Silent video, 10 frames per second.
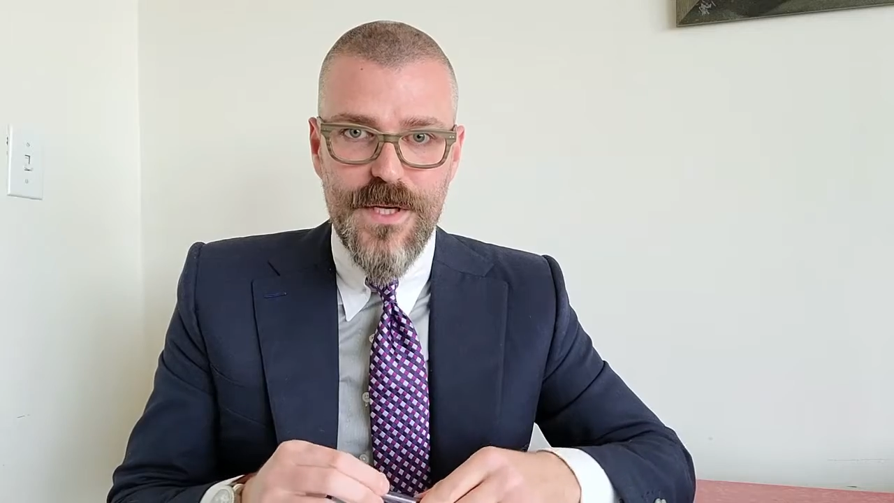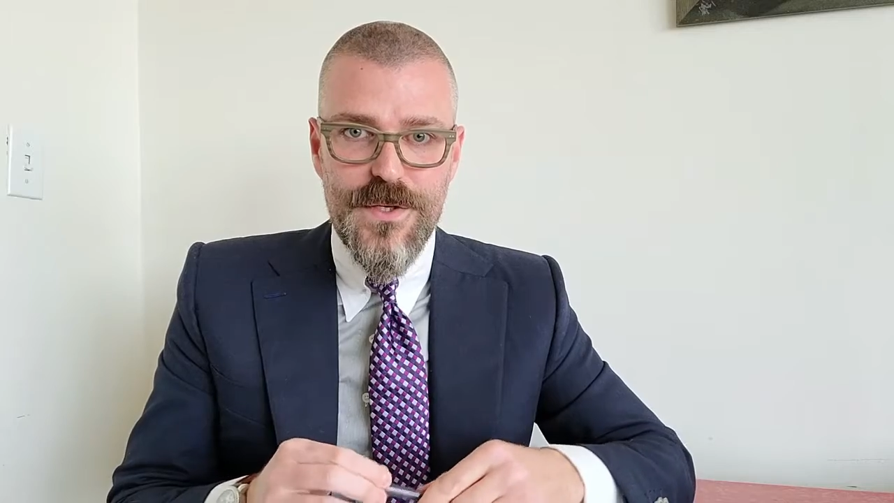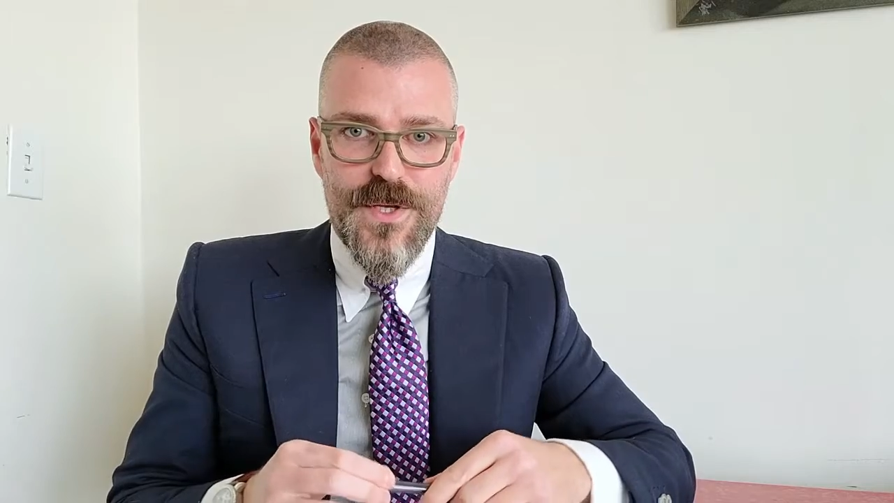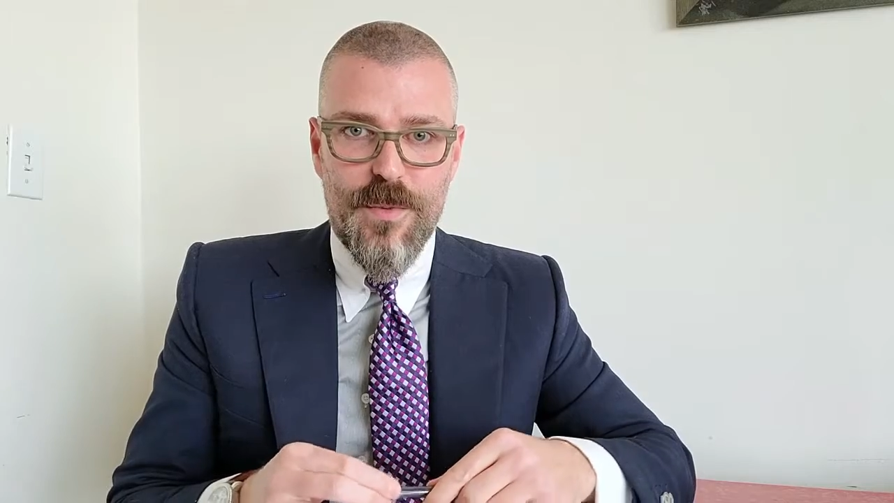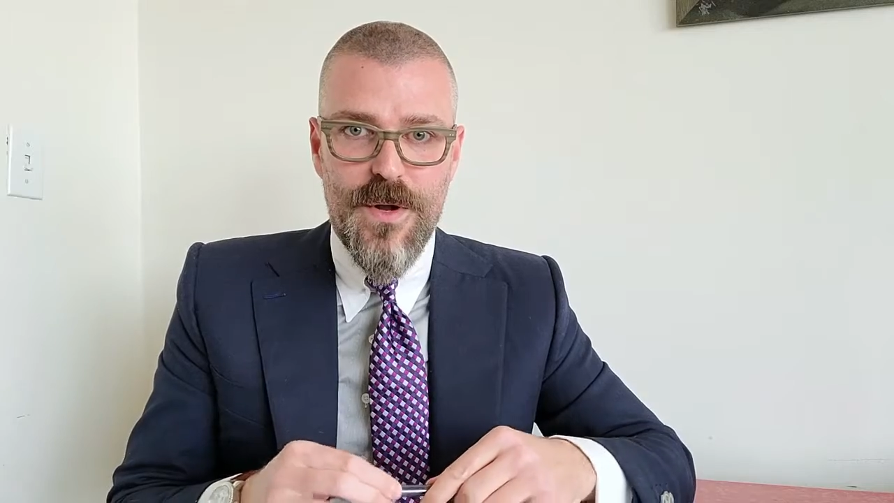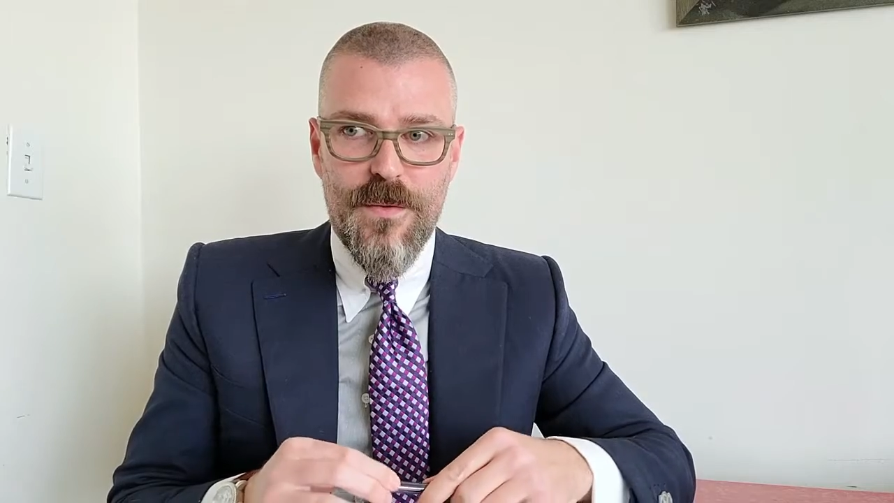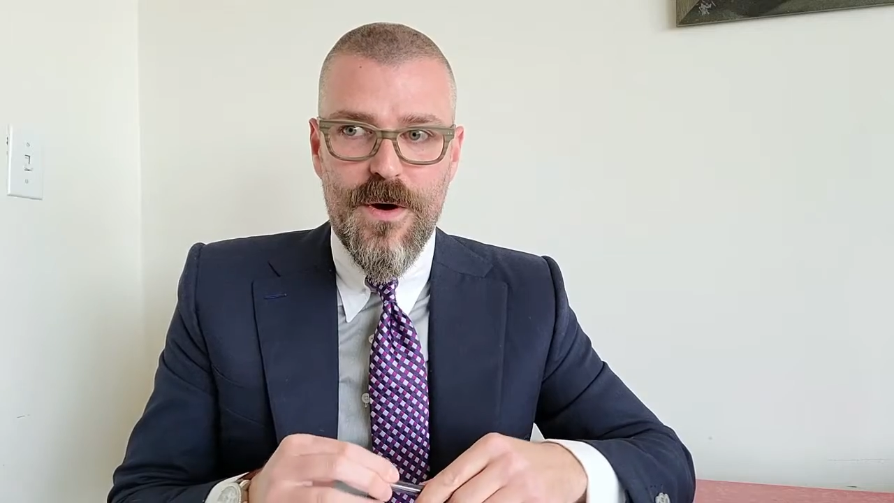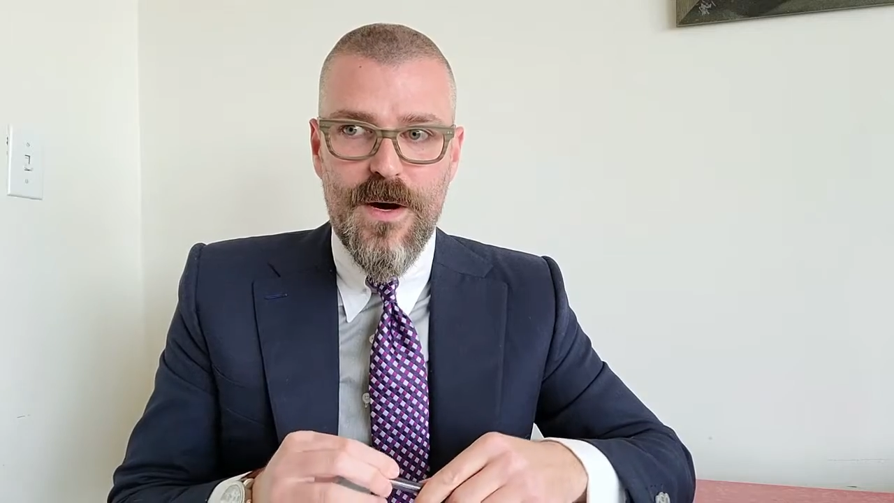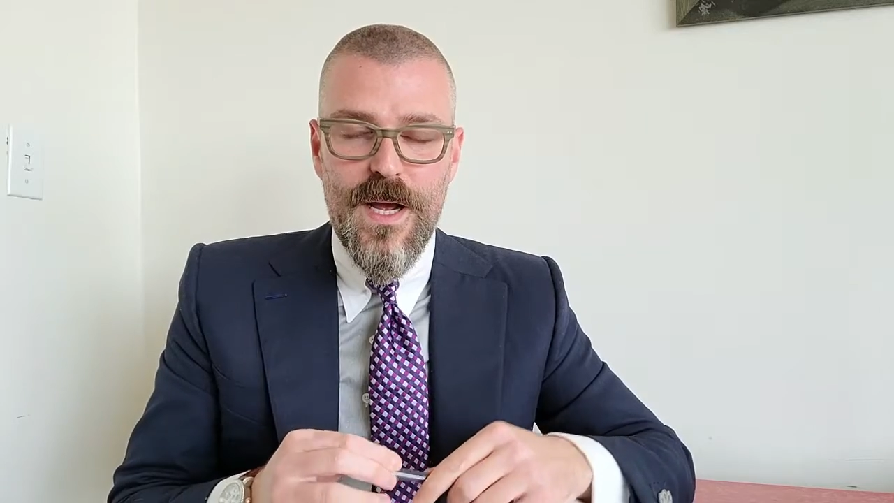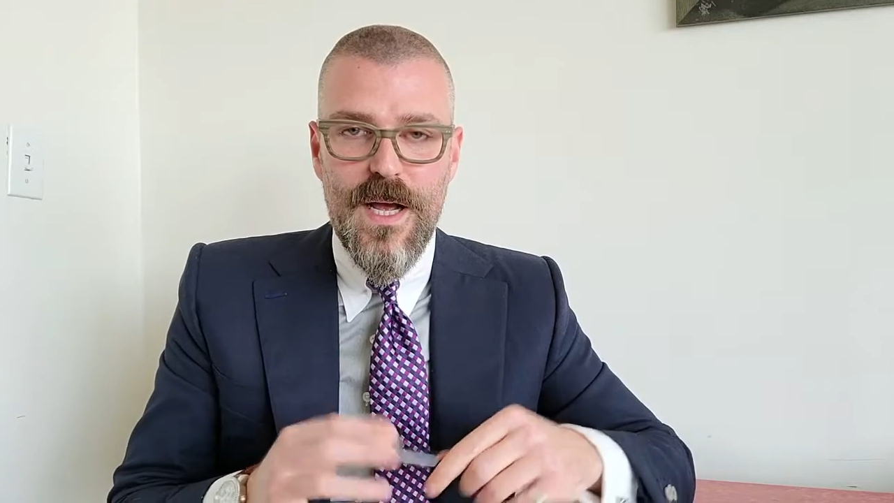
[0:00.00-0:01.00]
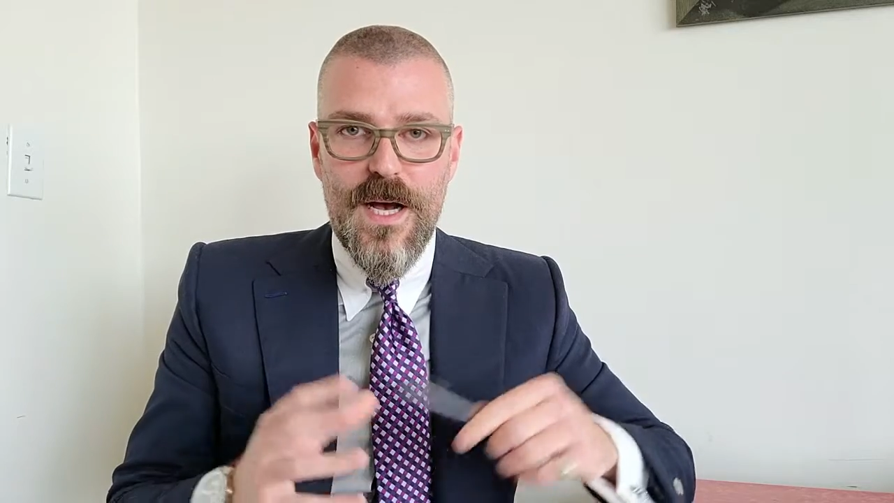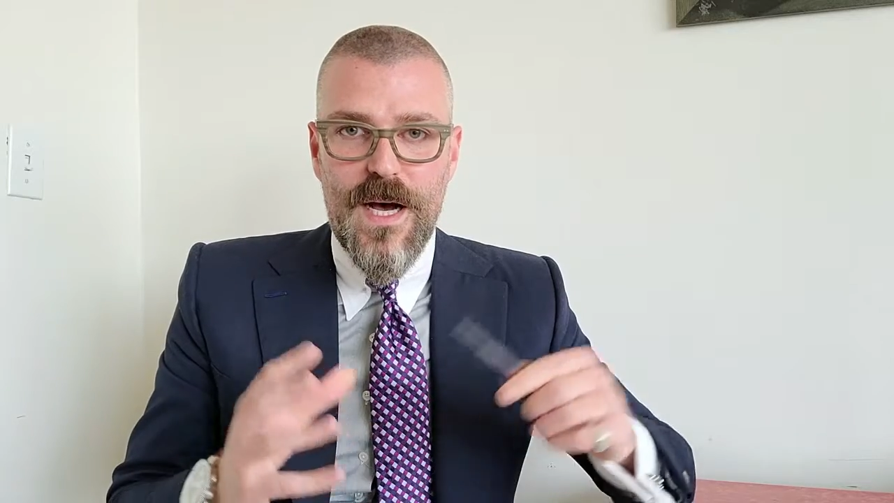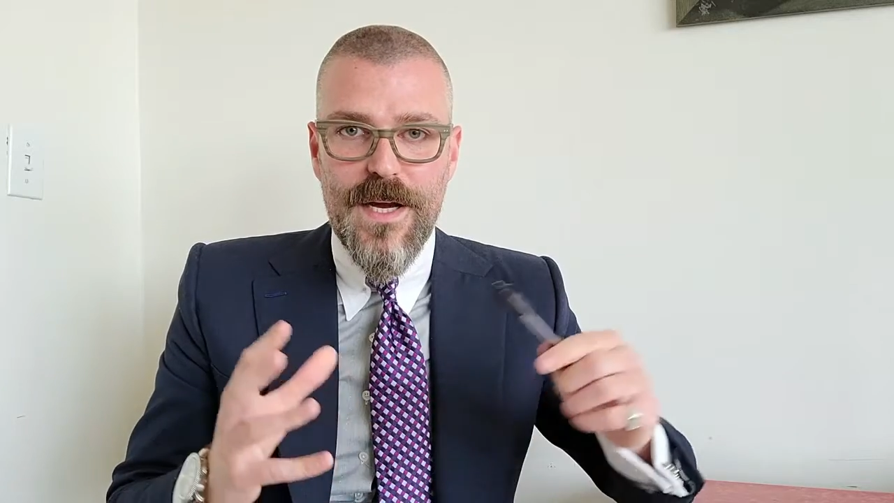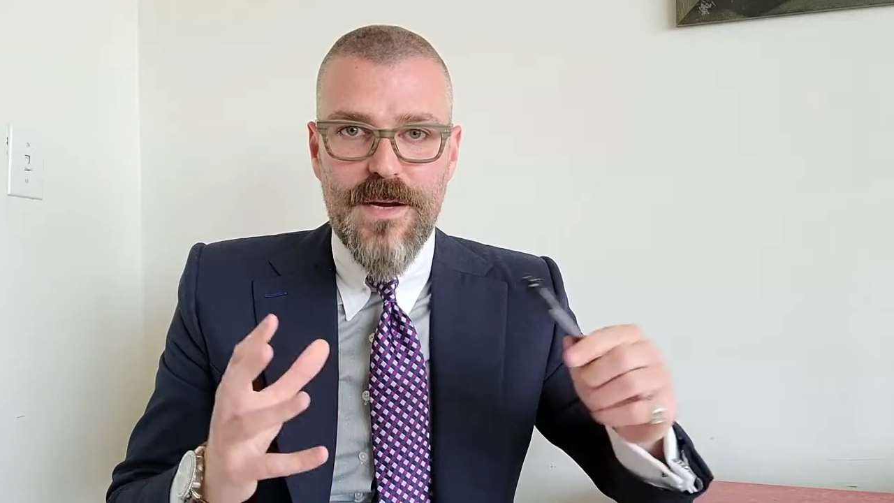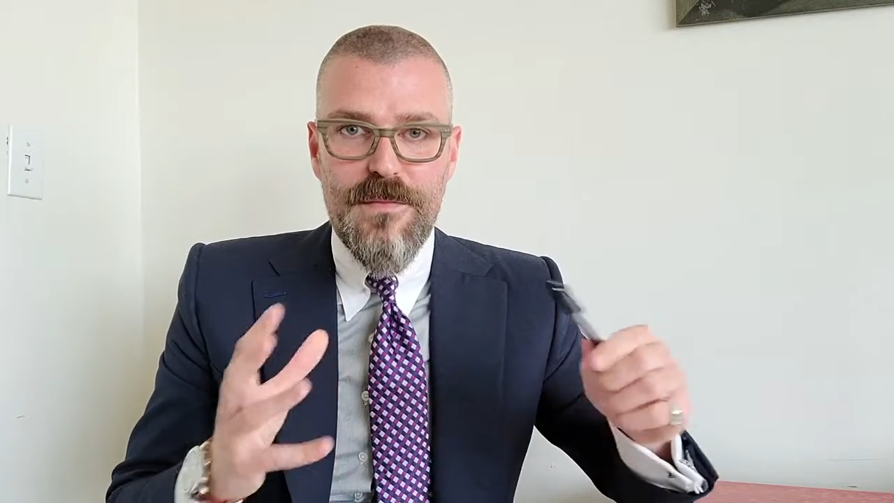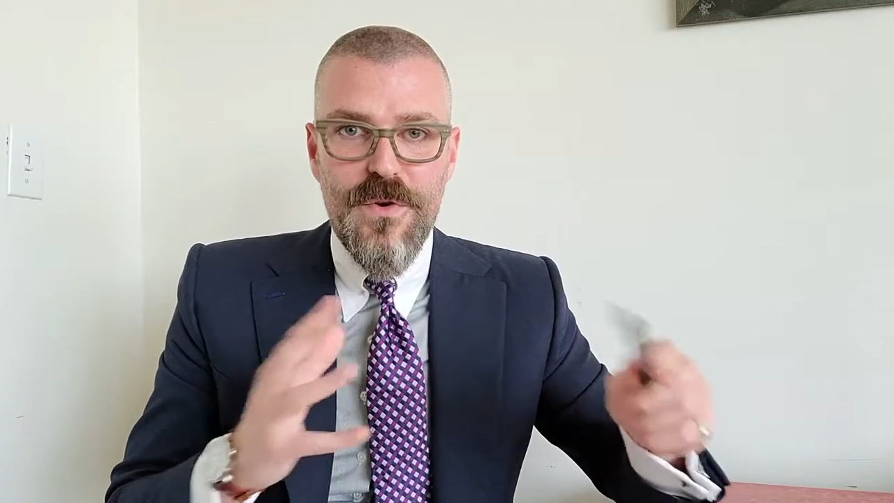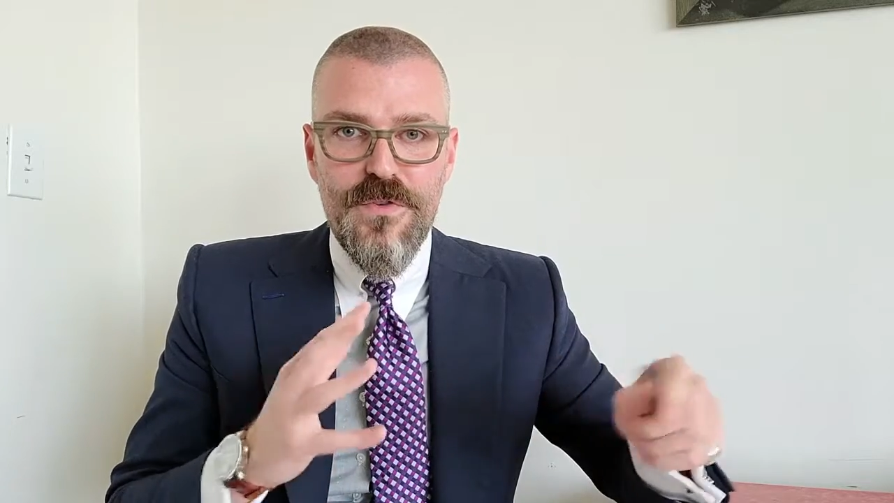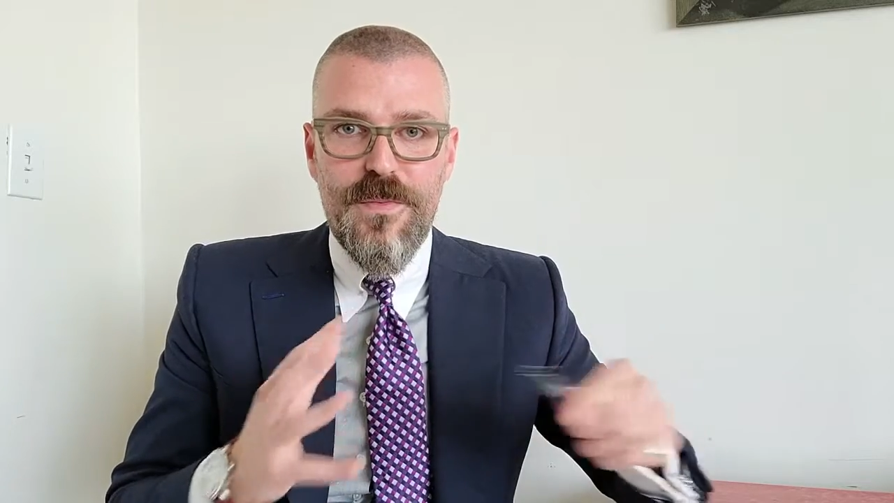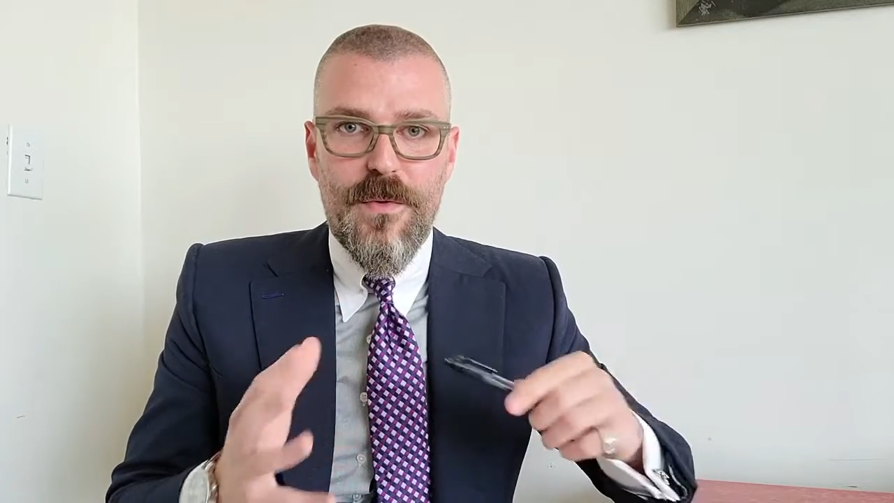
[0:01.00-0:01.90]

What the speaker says: to the point where I can move